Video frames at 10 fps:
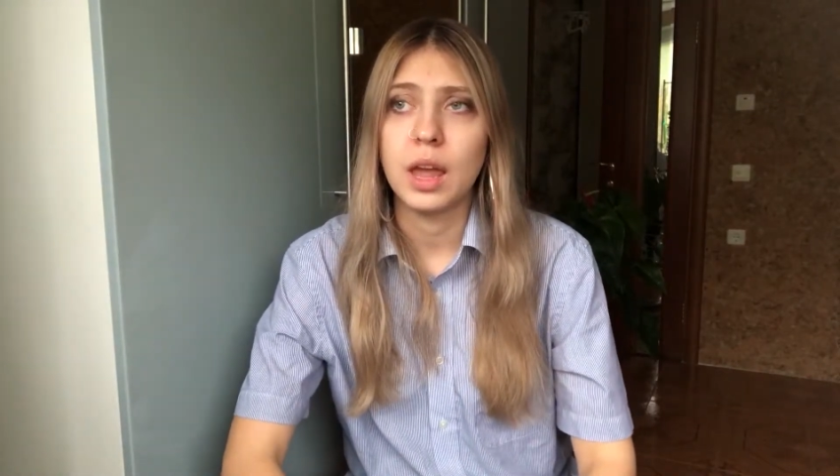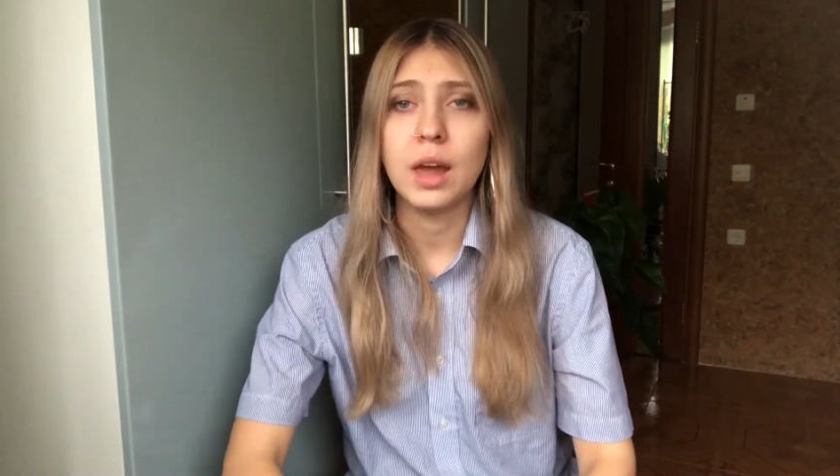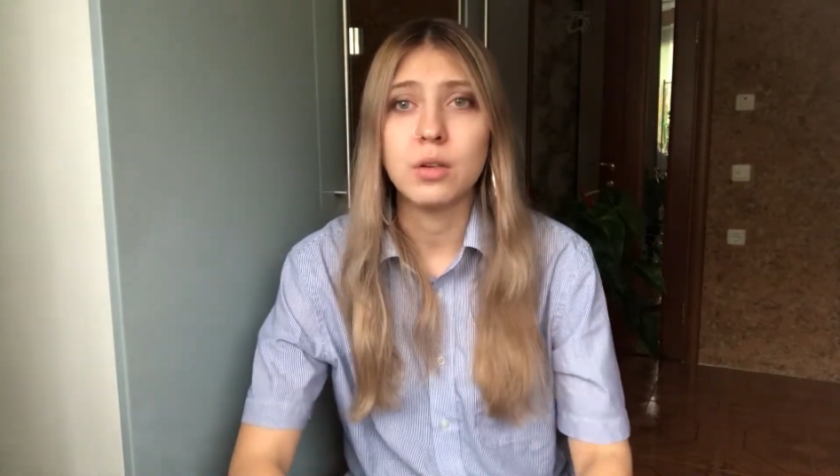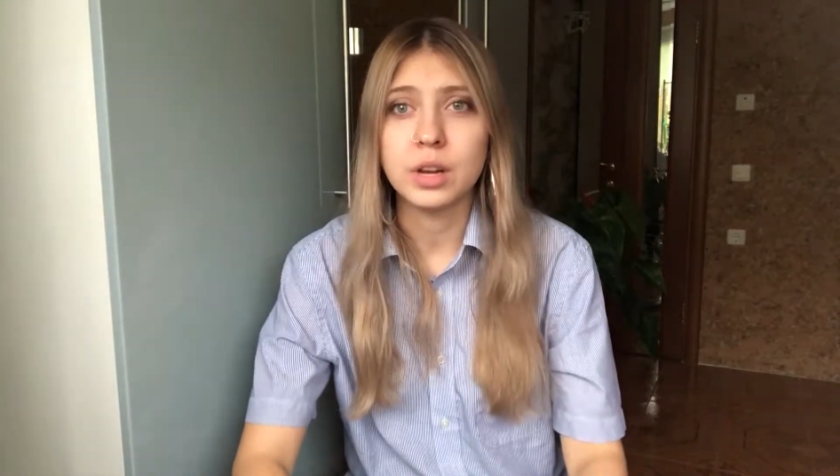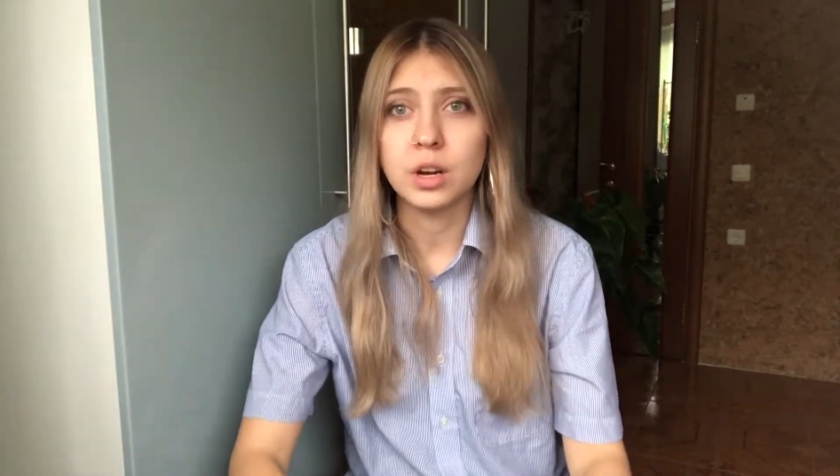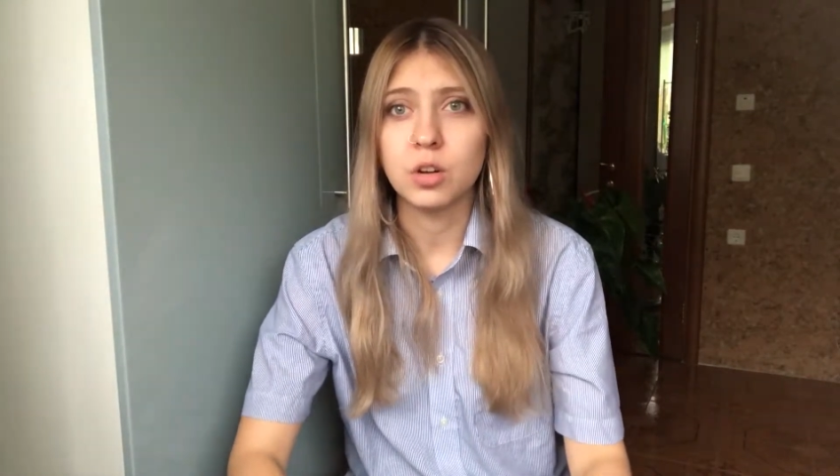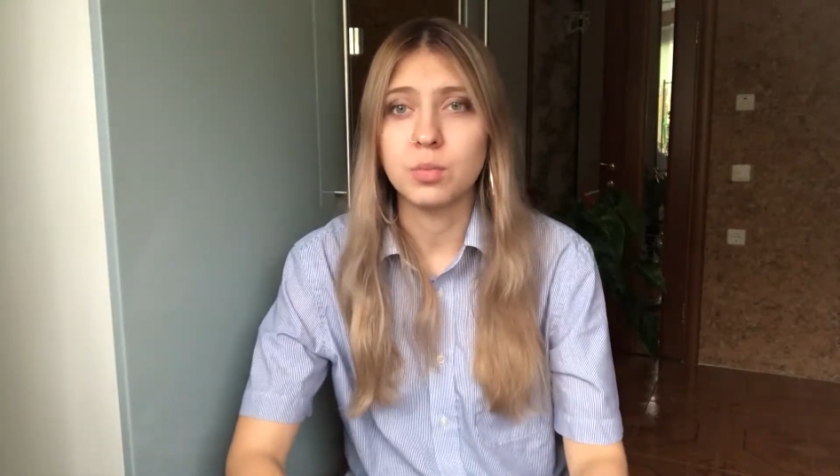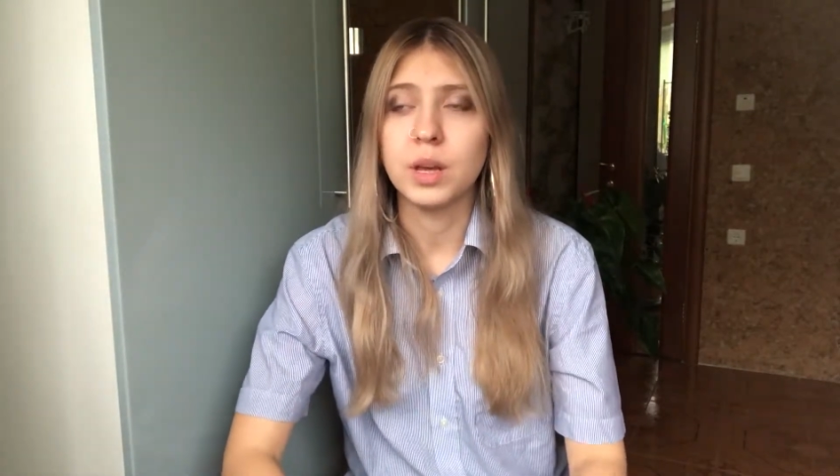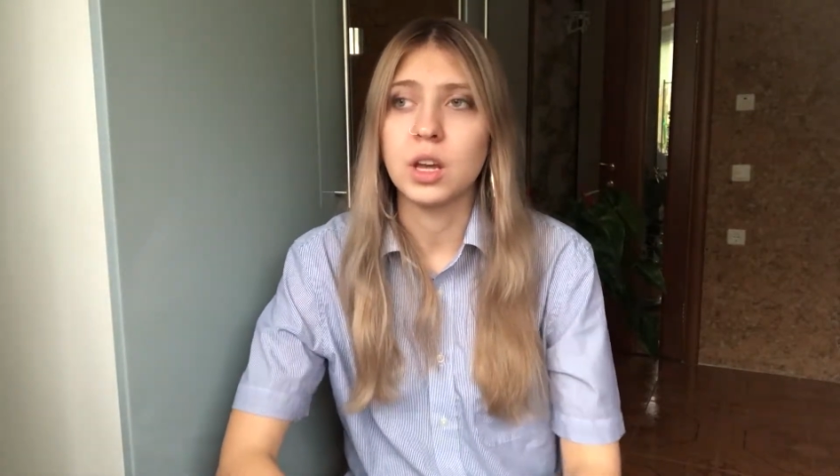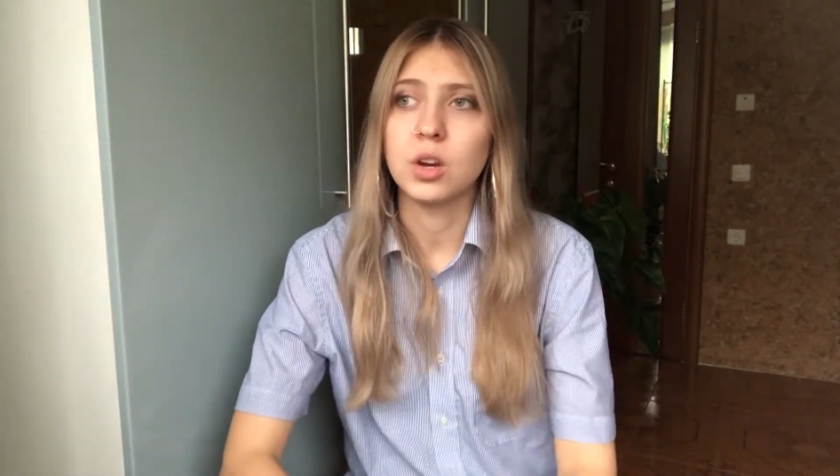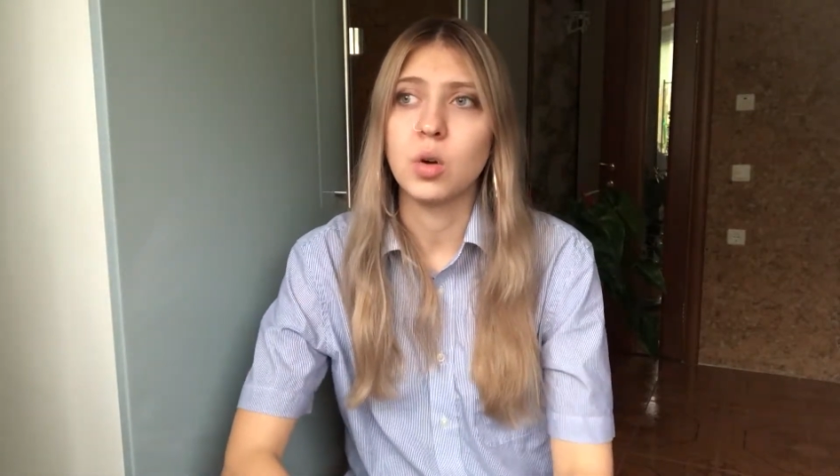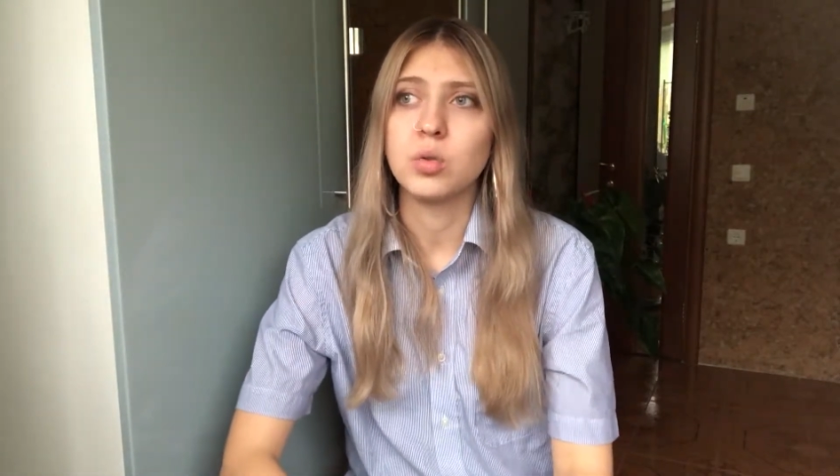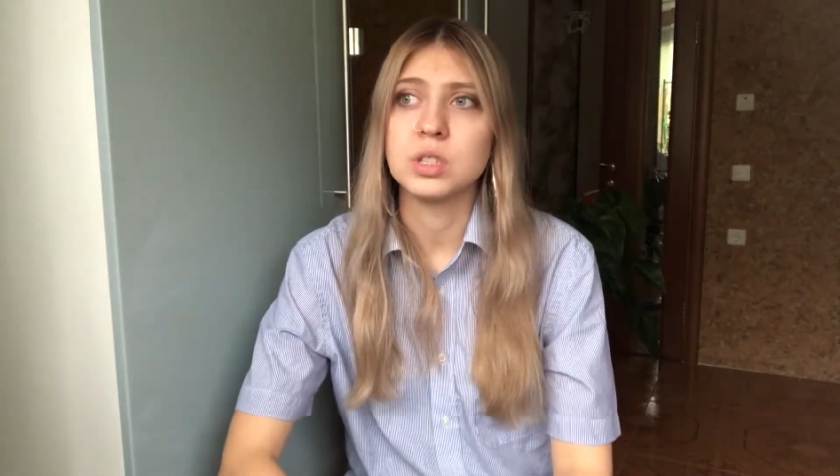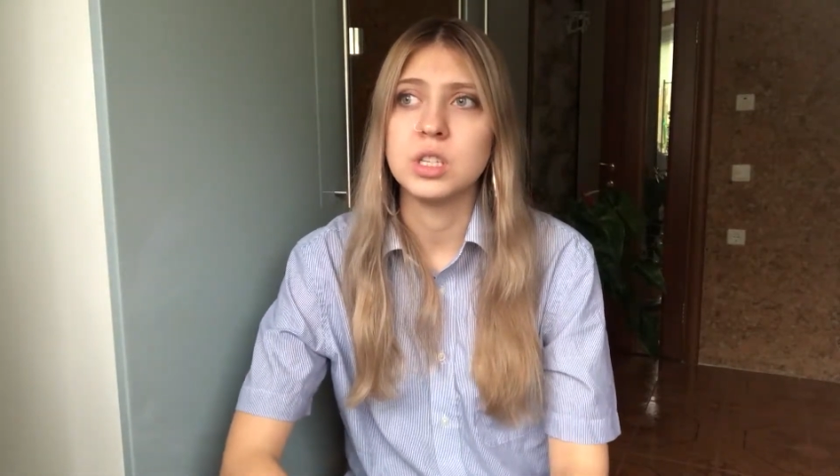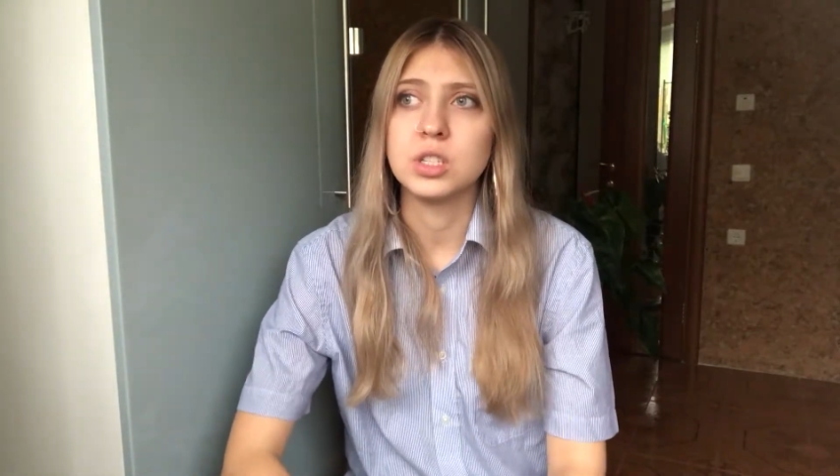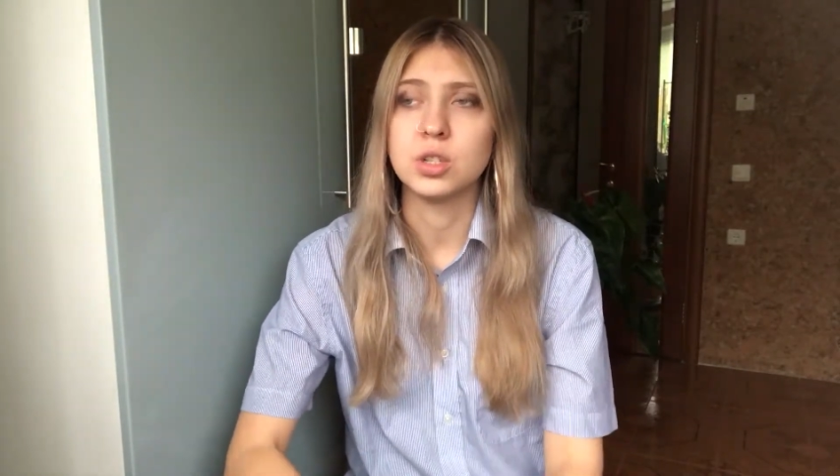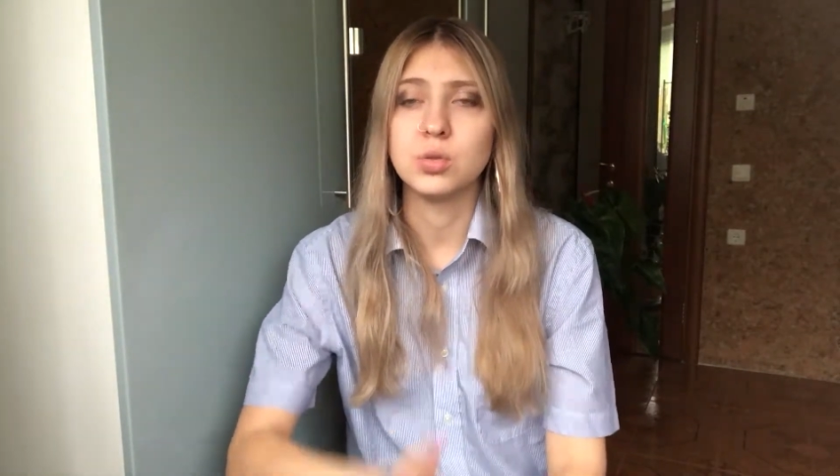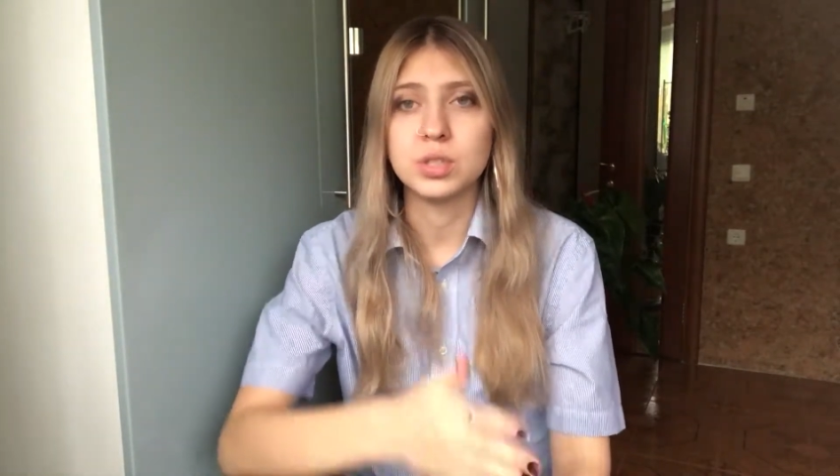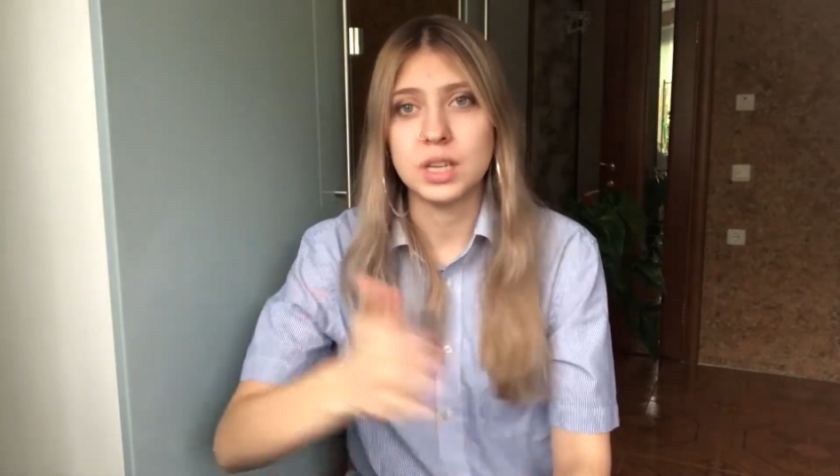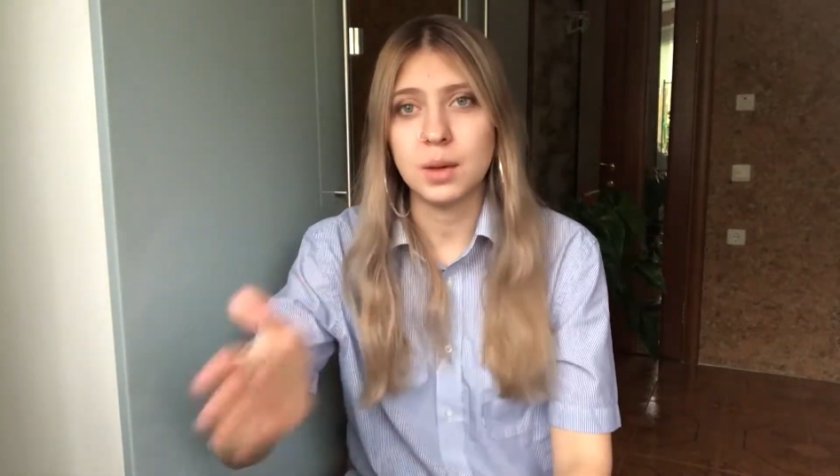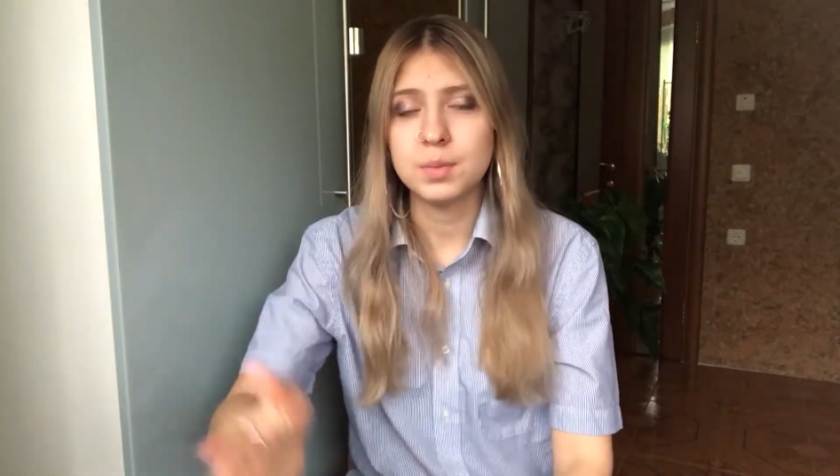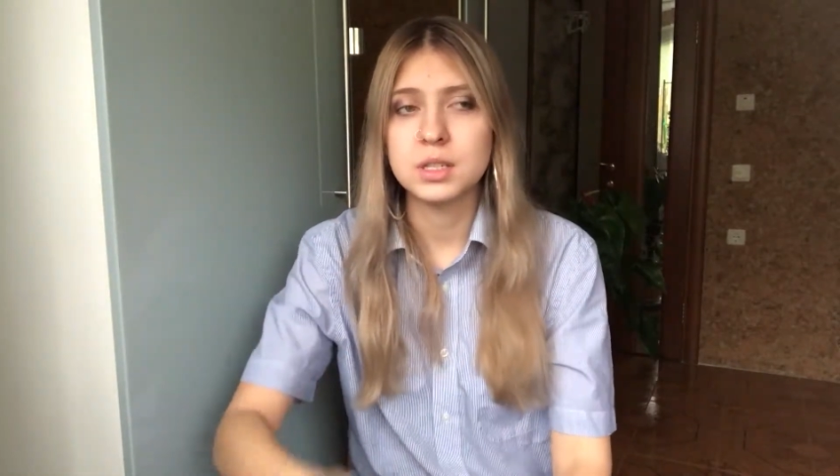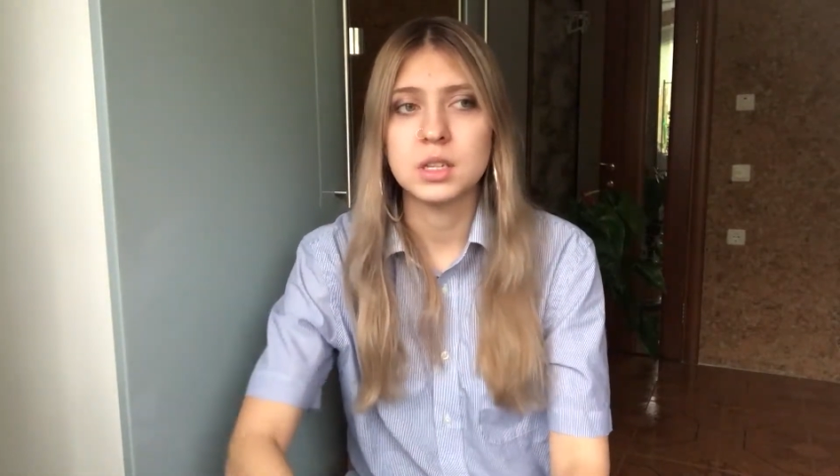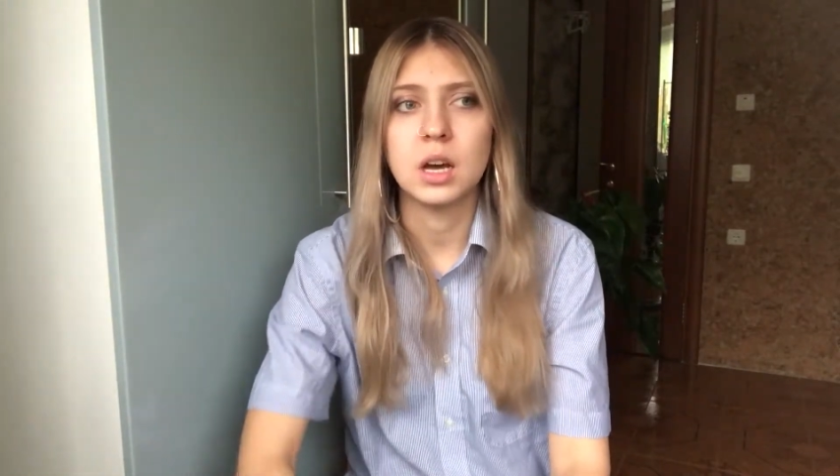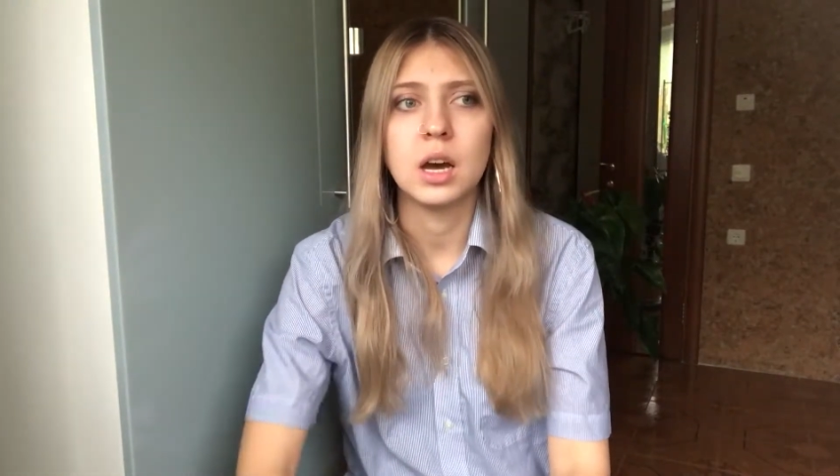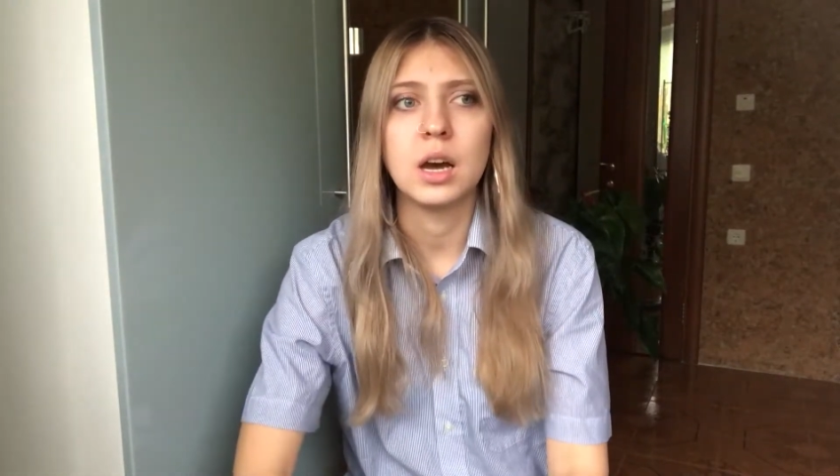area of making notes into two steps.